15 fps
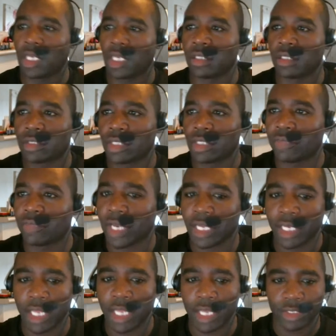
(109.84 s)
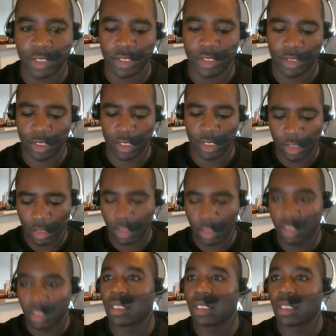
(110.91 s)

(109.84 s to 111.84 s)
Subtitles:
and see if I can actually see